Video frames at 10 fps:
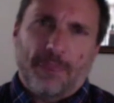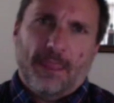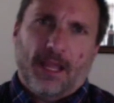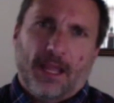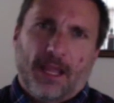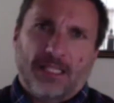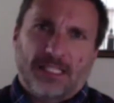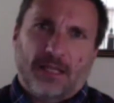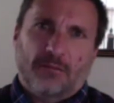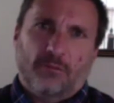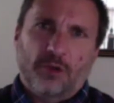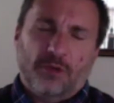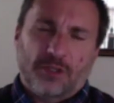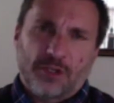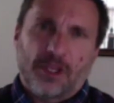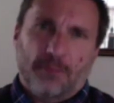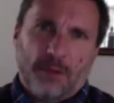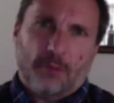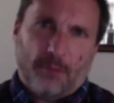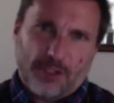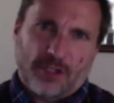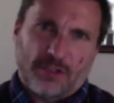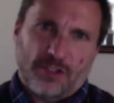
I said, well, do you give me permission